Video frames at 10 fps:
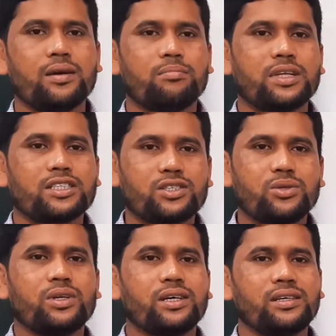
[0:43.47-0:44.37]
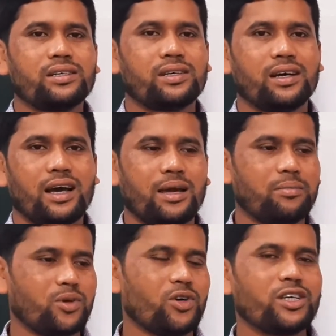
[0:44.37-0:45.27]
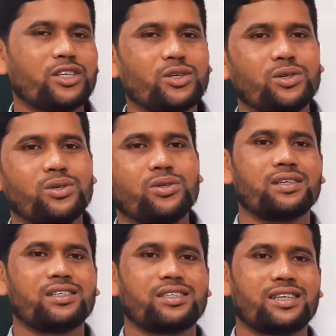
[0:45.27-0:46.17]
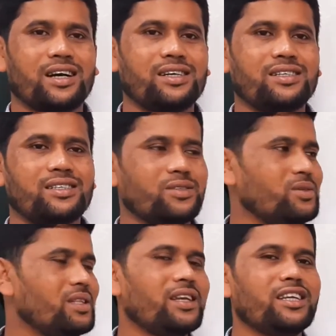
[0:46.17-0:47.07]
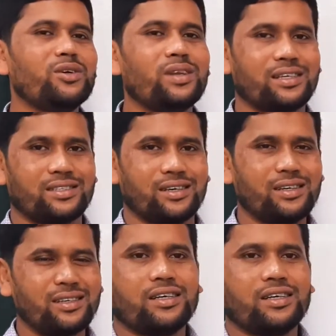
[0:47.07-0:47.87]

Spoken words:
But today I am going to start with a new lesson.